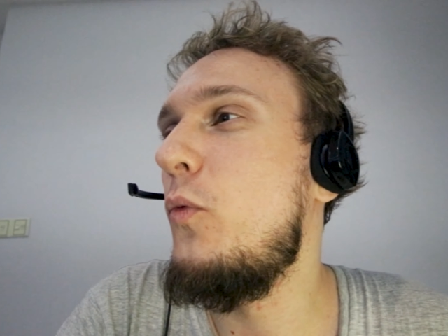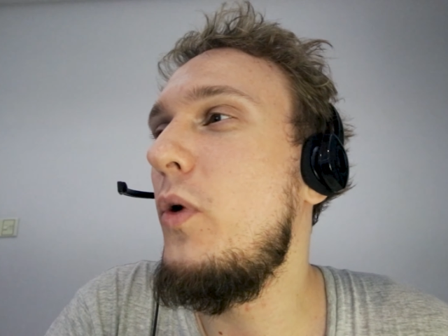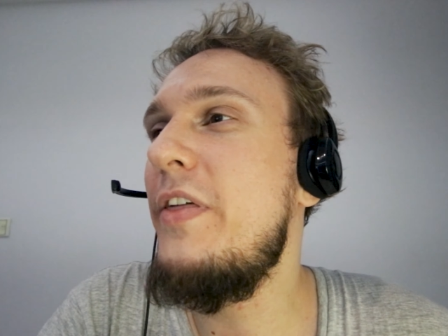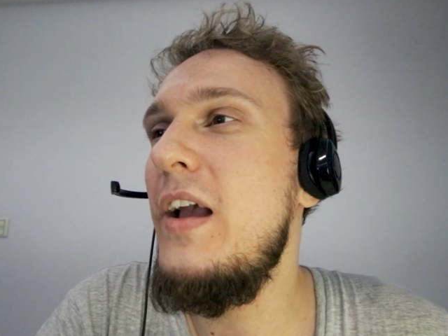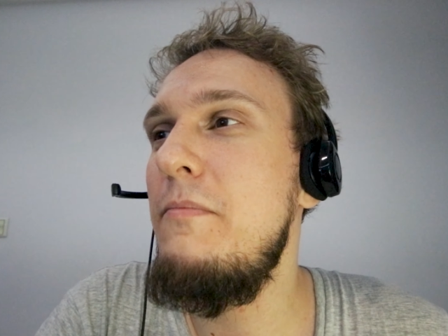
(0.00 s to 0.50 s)

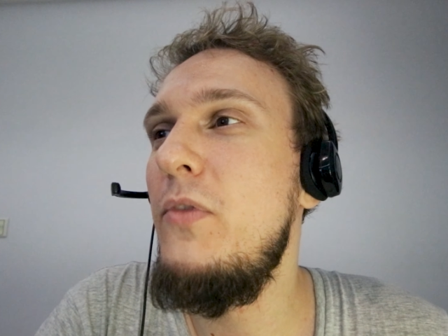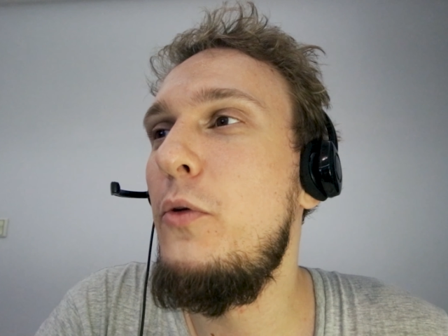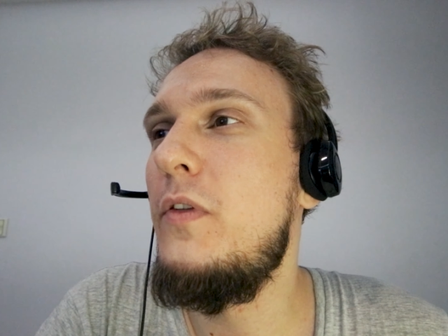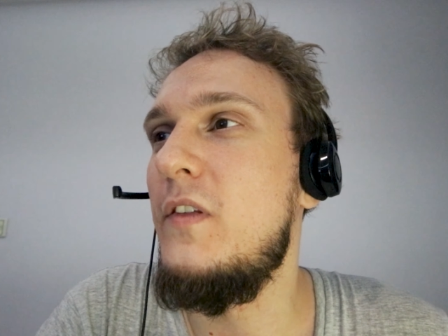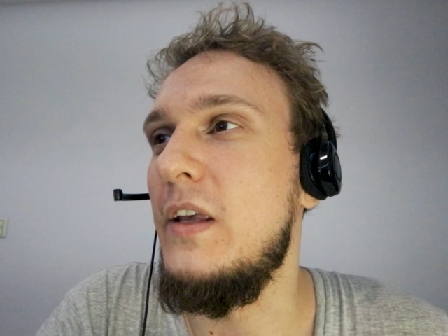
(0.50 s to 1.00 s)
one thing I'm
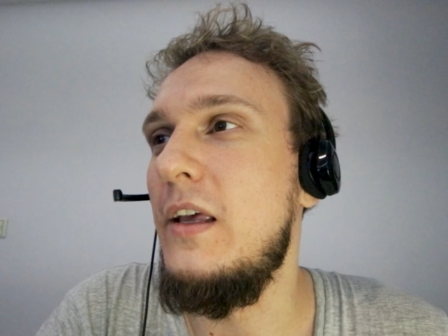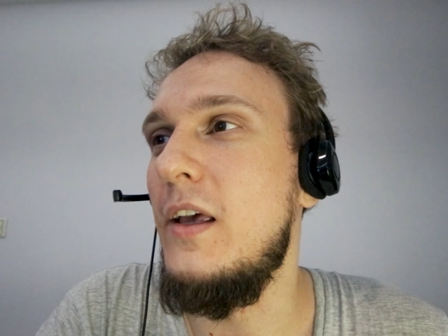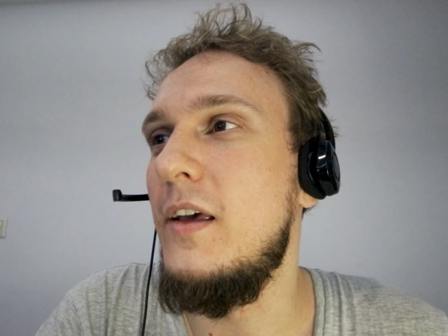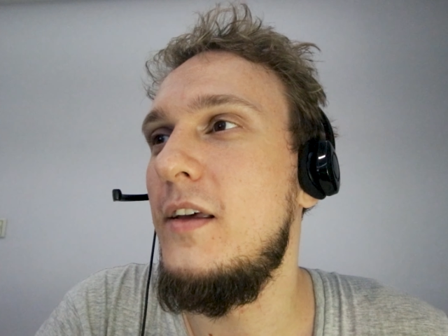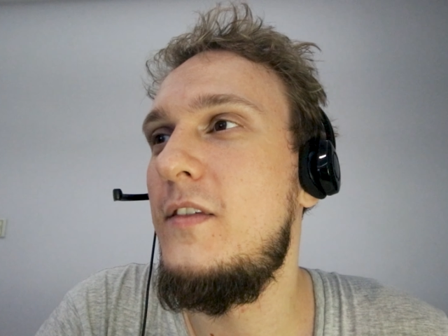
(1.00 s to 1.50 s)
noticing
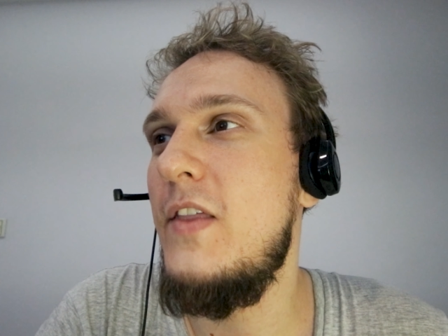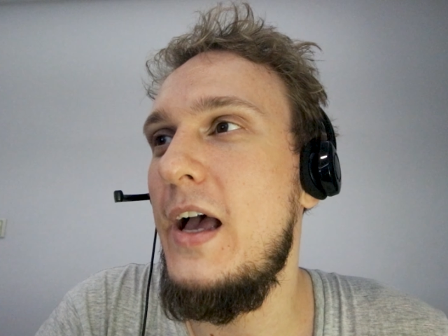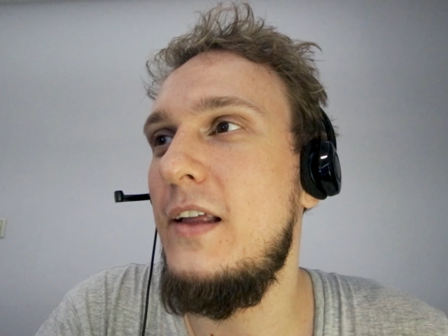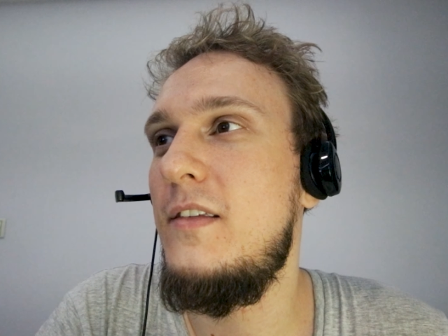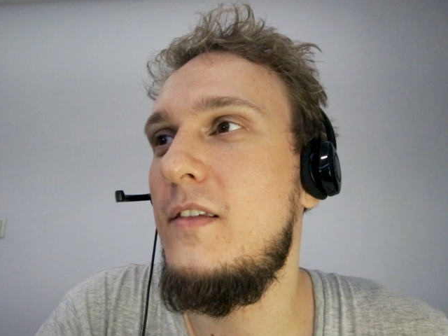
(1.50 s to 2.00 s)
here is
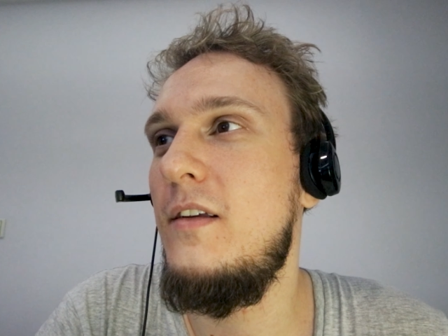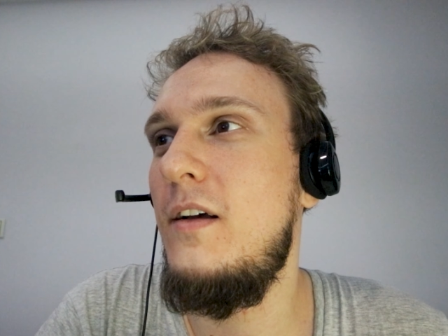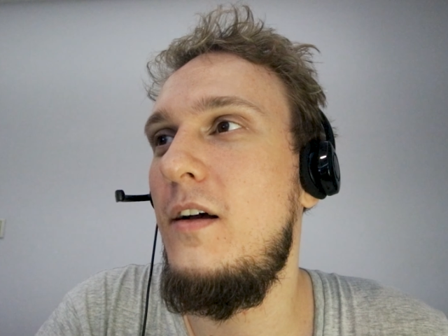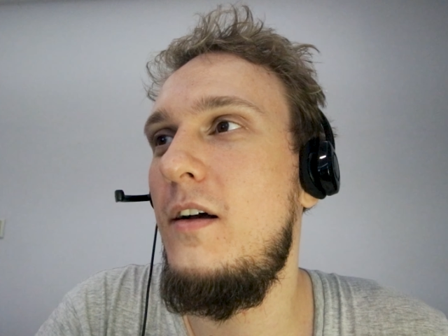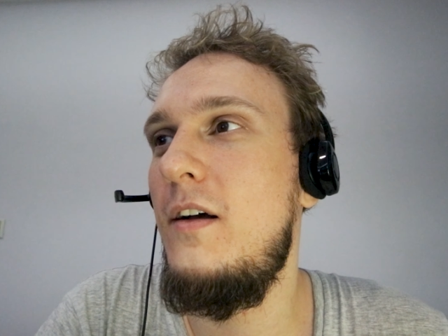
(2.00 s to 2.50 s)
that
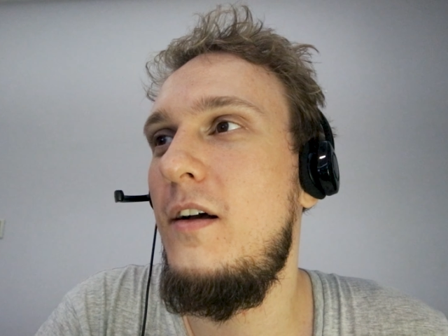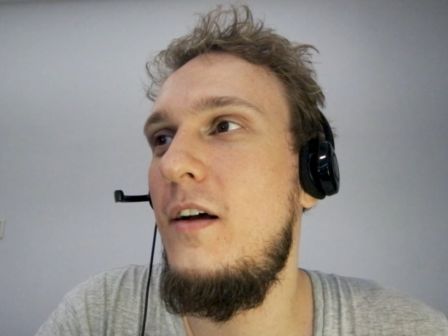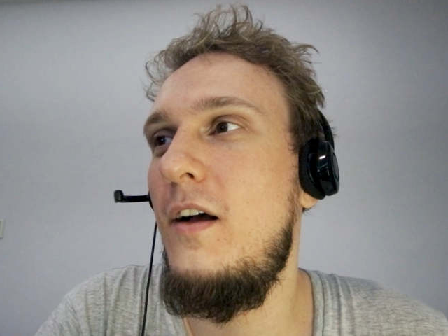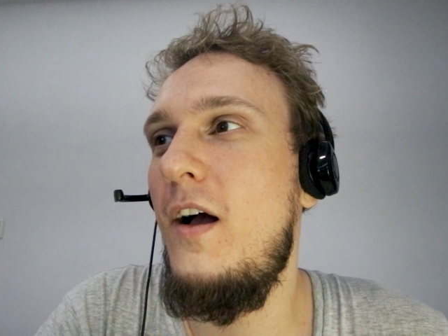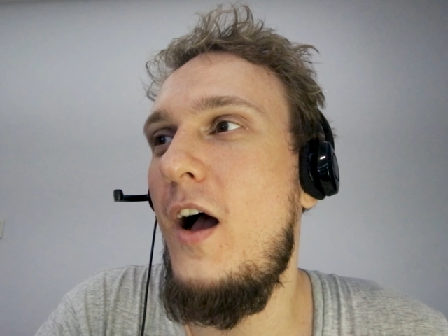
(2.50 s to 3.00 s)

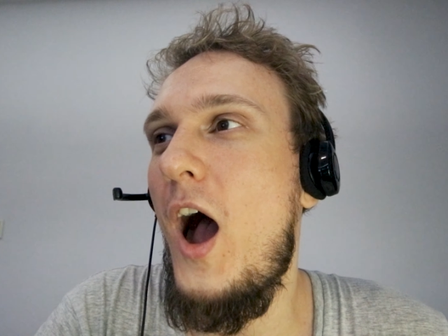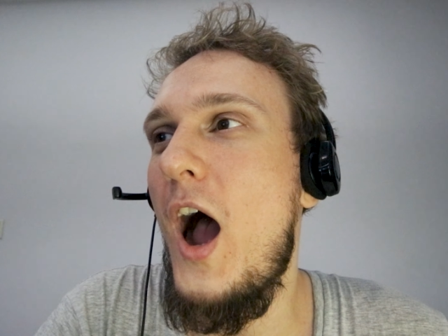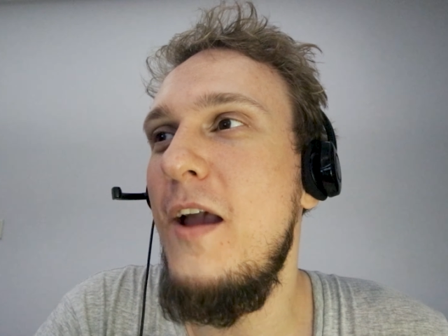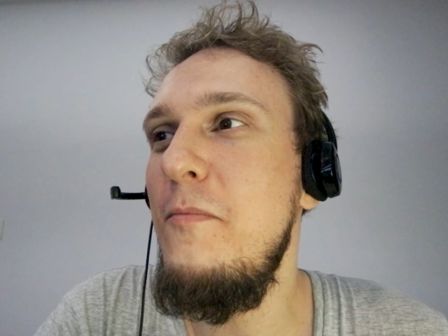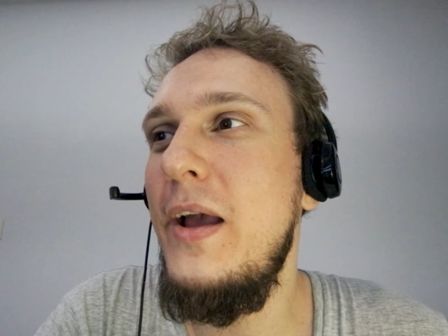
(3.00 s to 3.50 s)

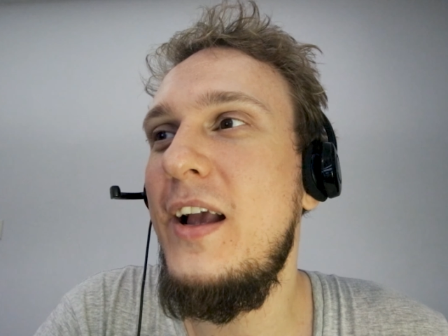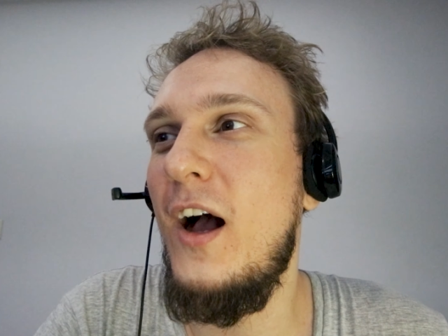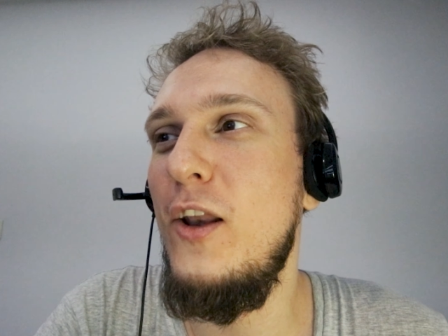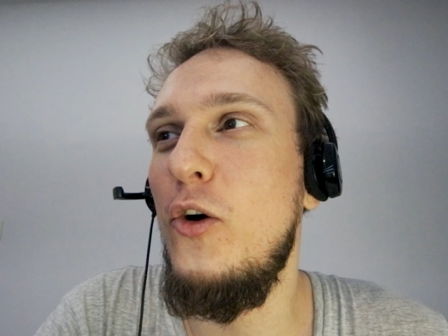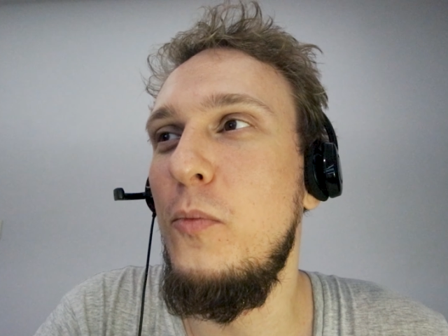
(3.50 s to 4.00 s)
I make
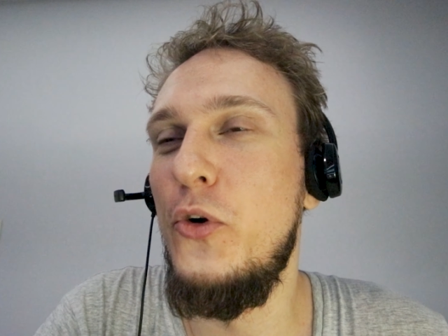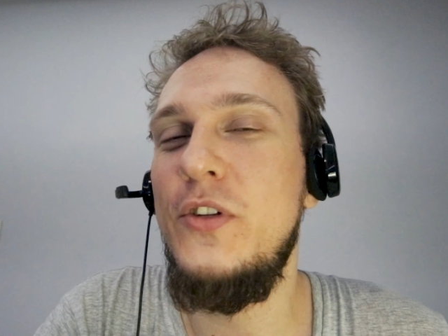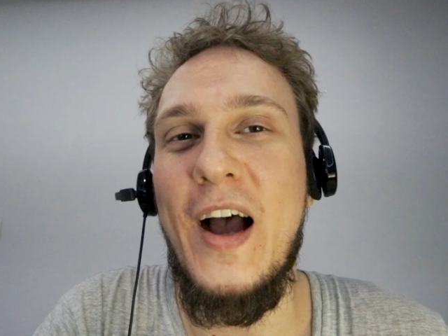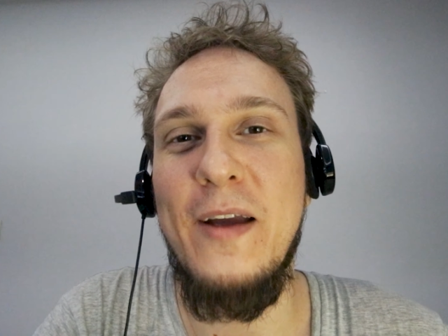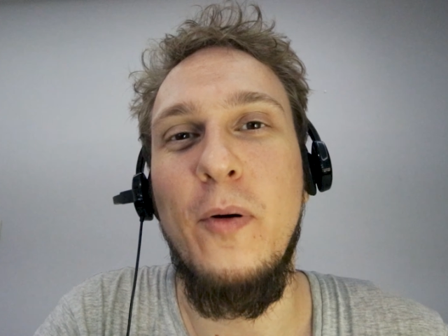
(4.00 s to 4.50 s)
a lot more
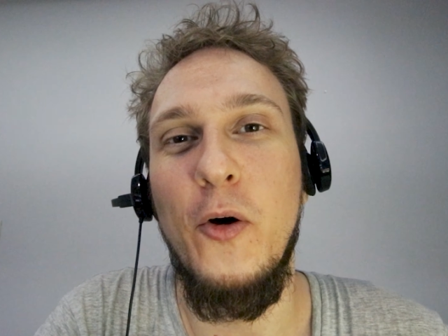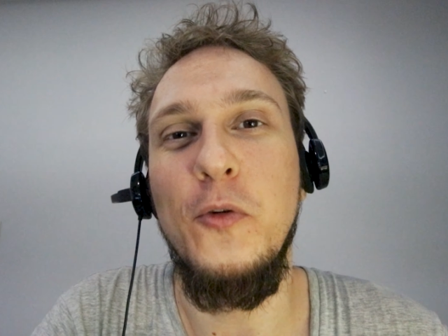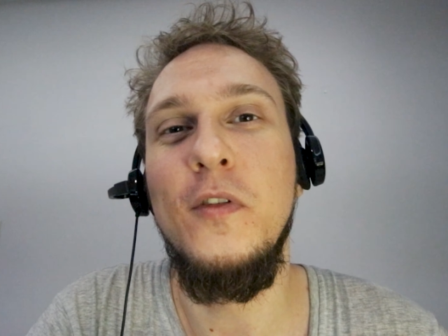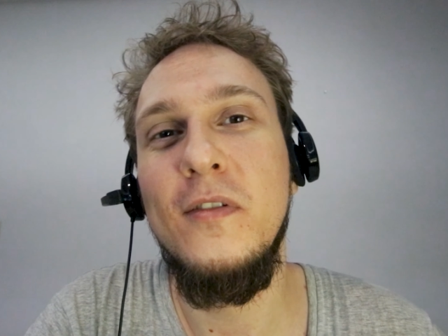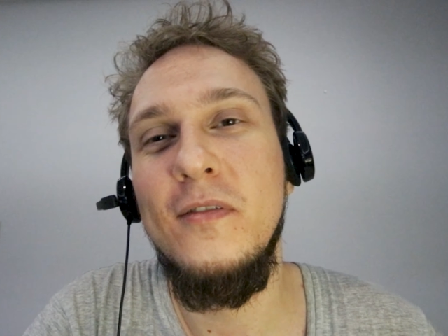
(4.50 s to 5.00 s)

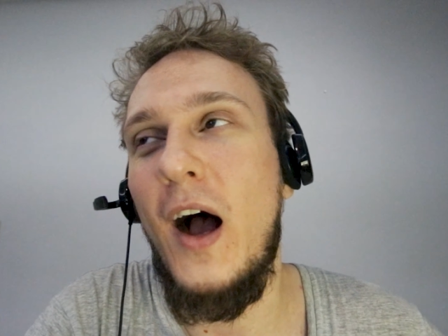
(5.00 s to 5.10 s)
typos.